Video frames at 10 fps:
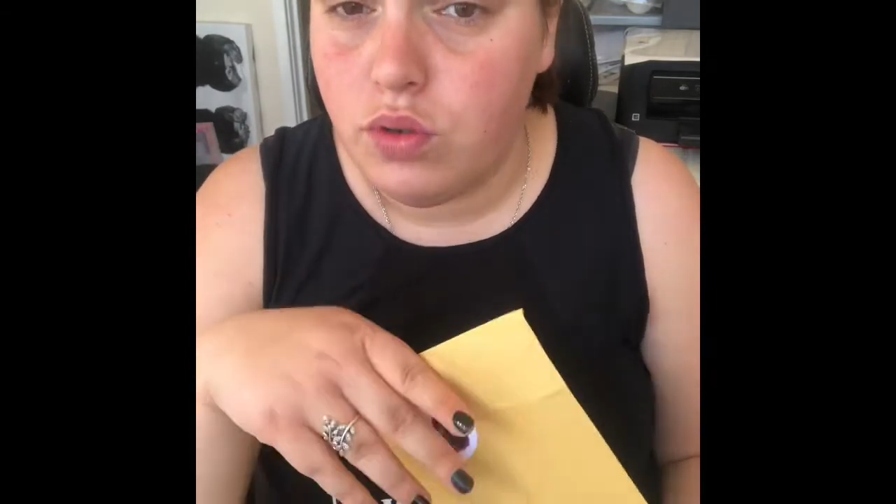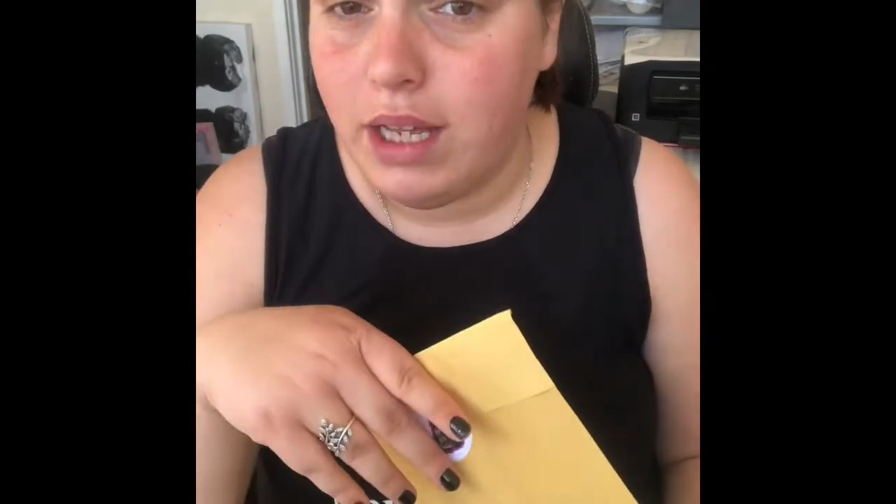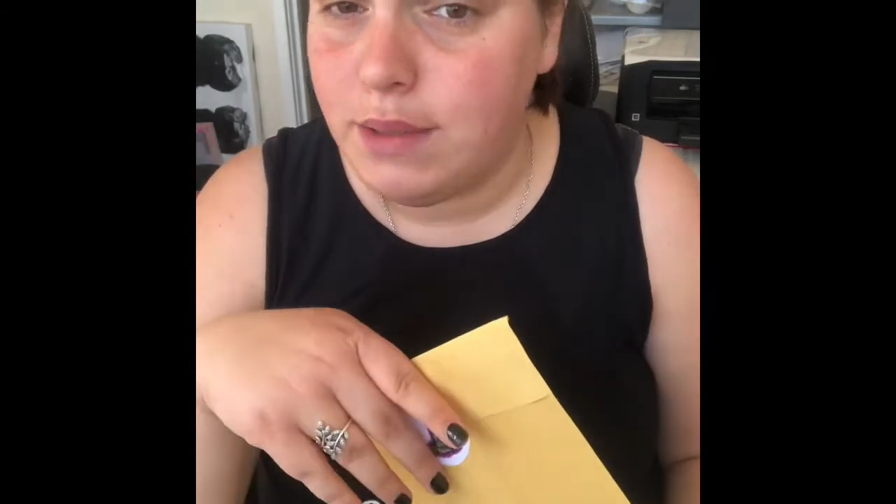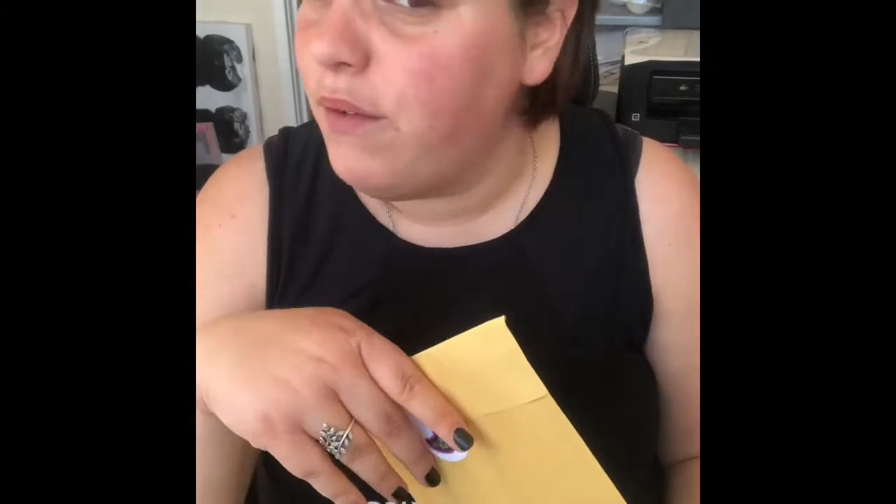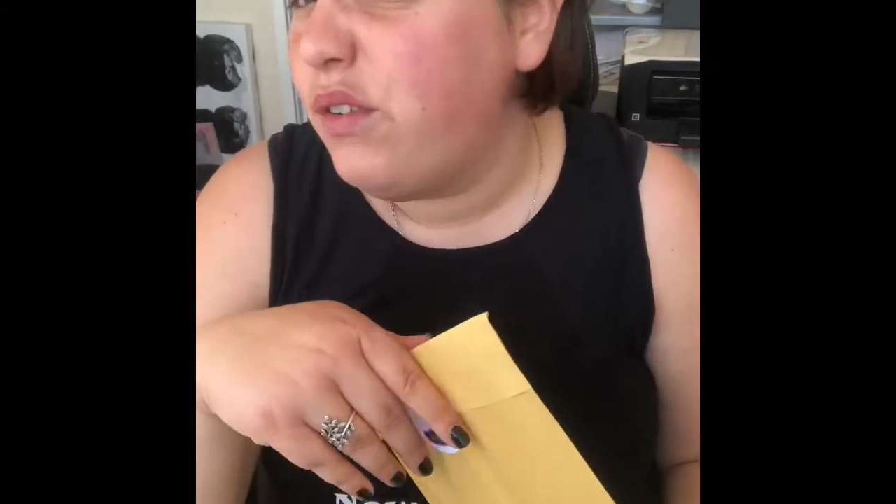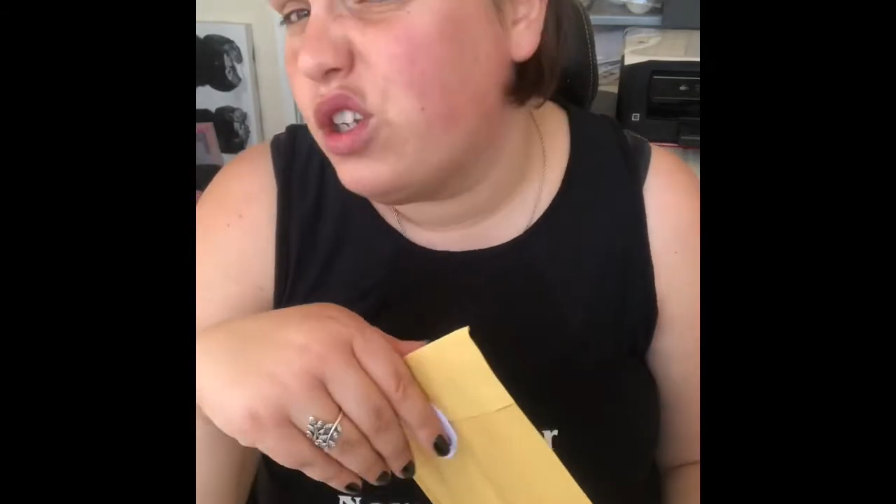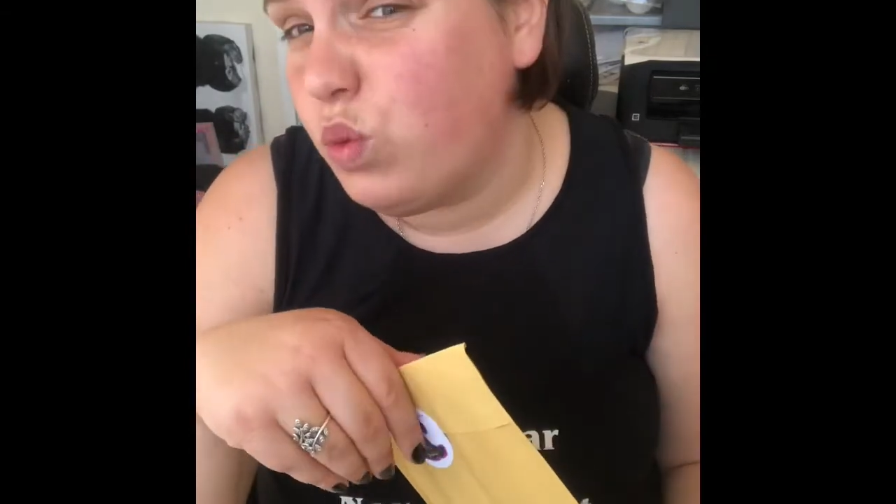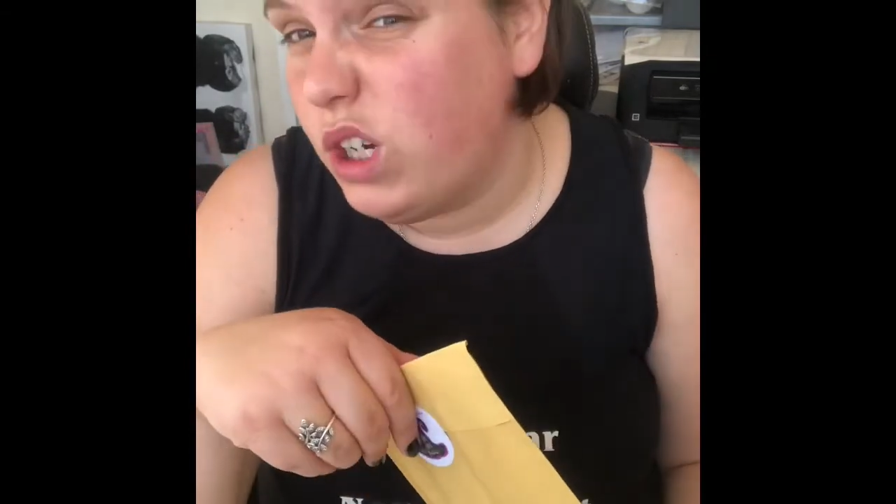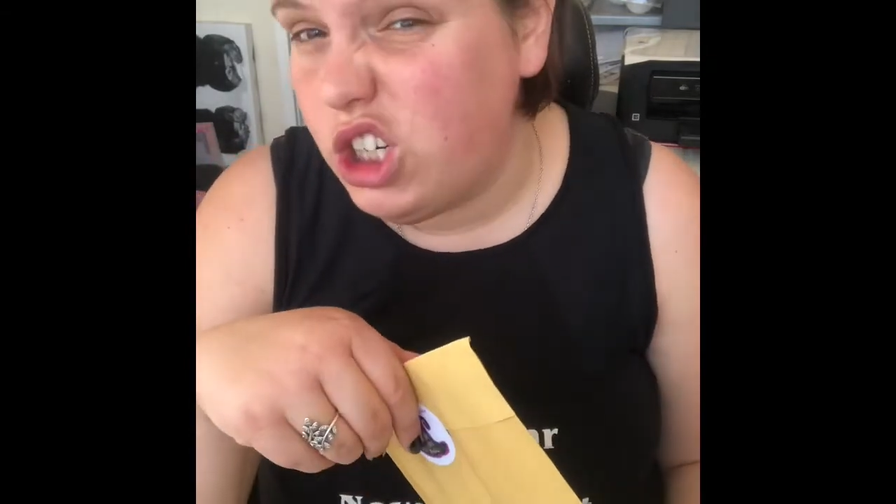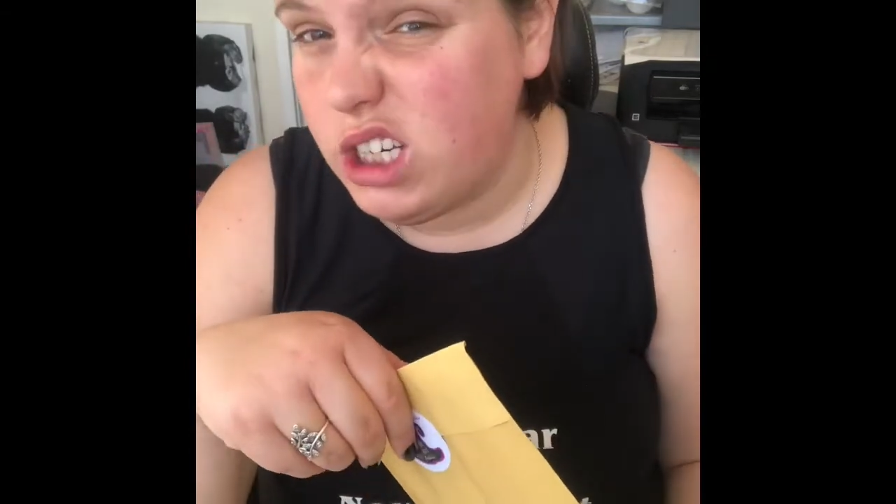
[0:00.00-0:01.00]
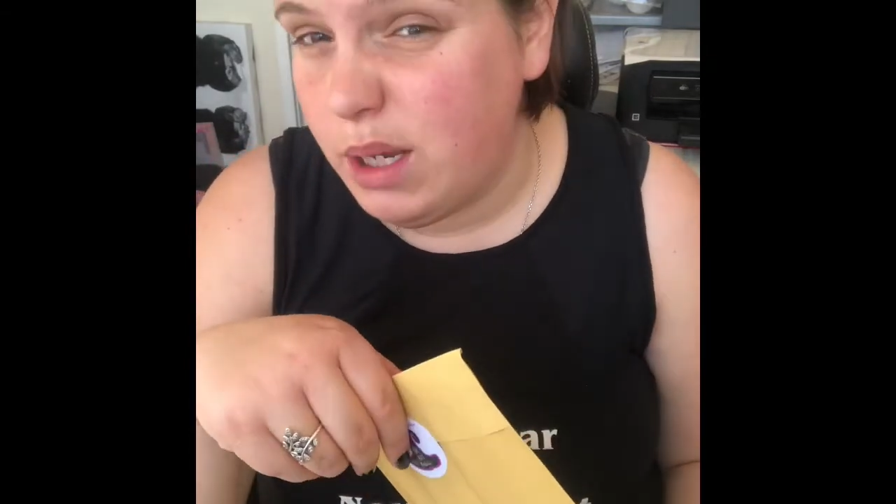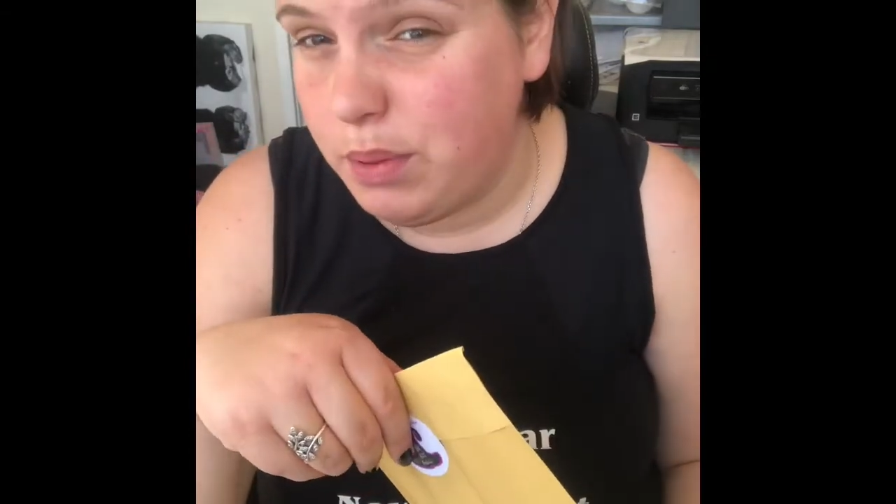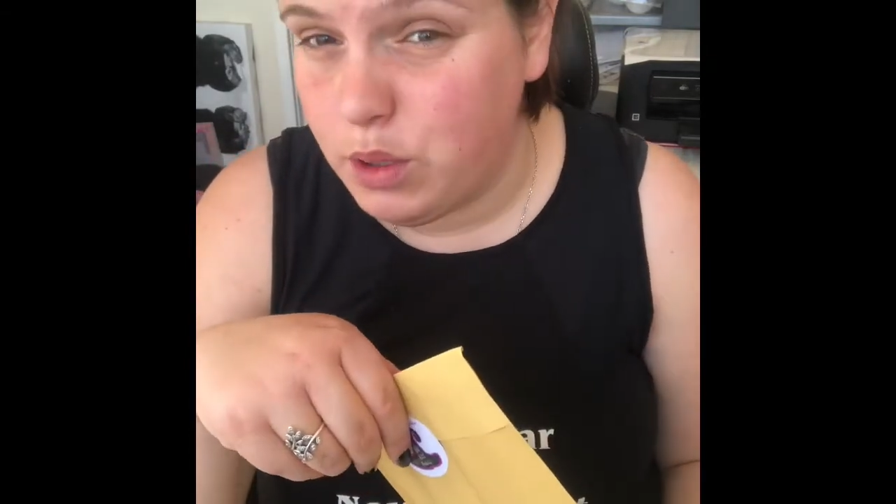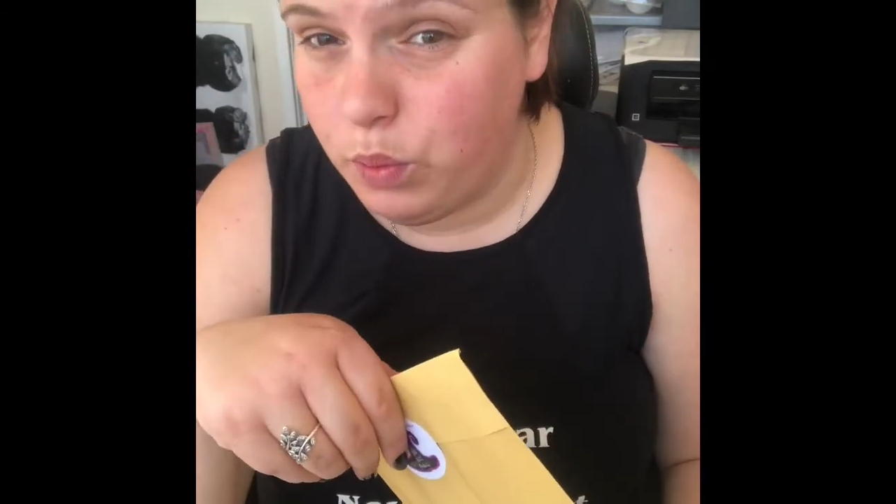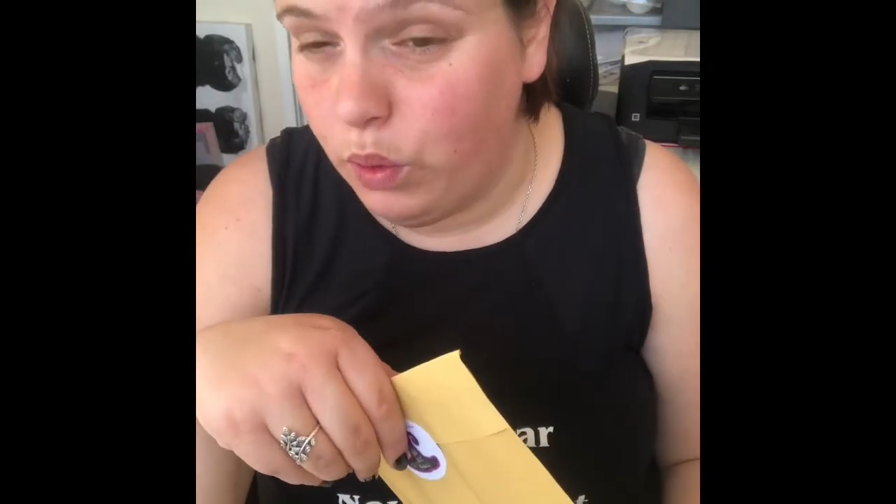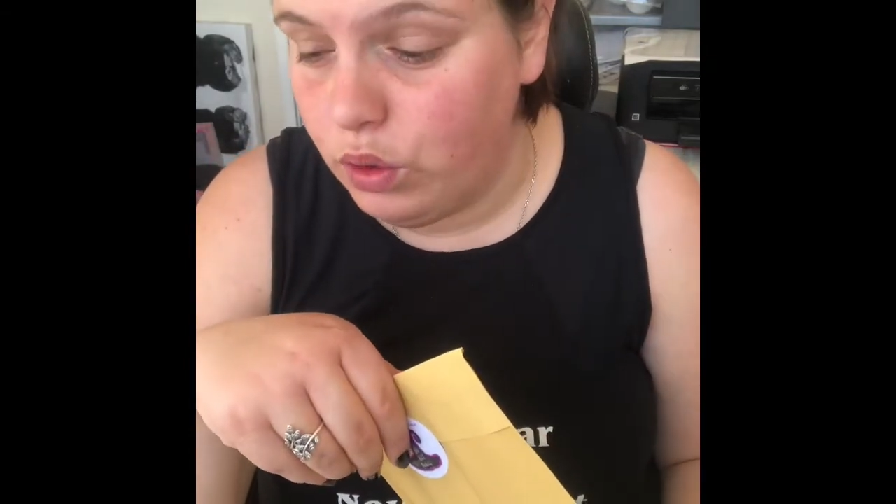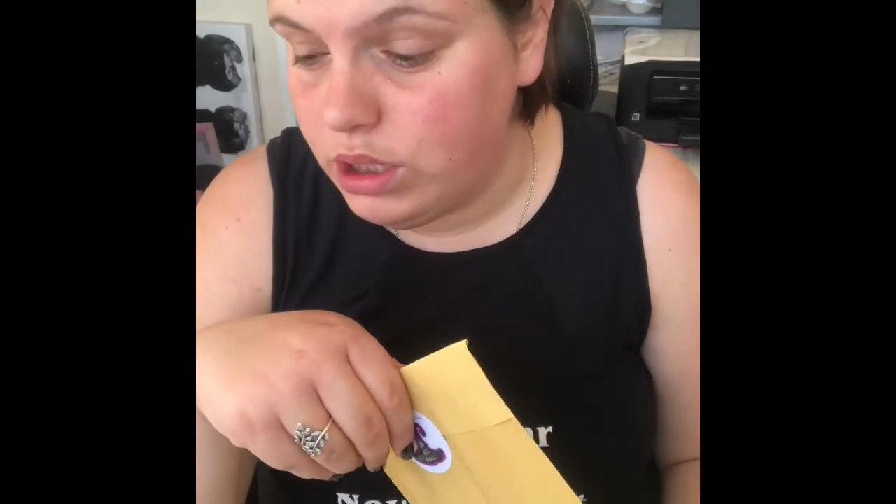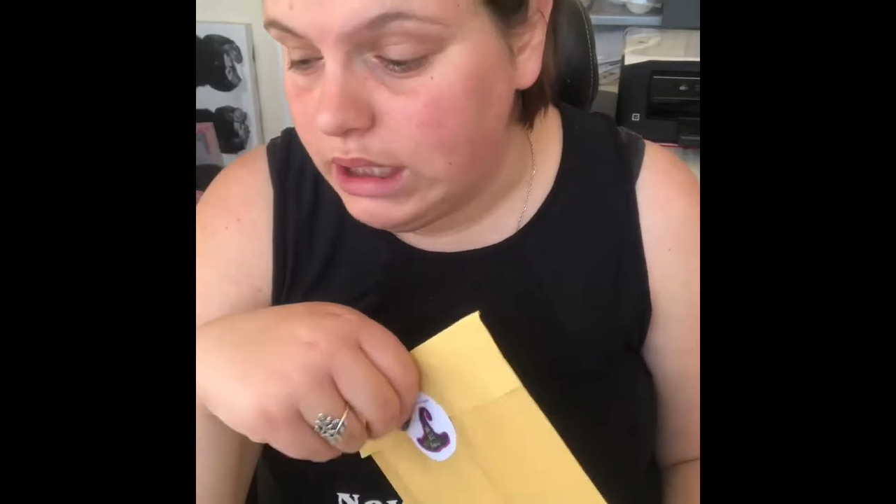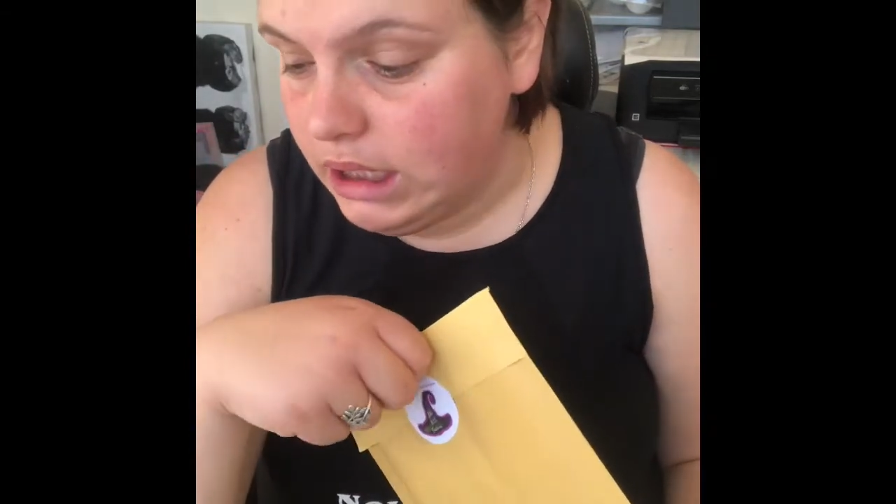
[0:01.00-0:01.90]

that's my first witchy tip, I suppose.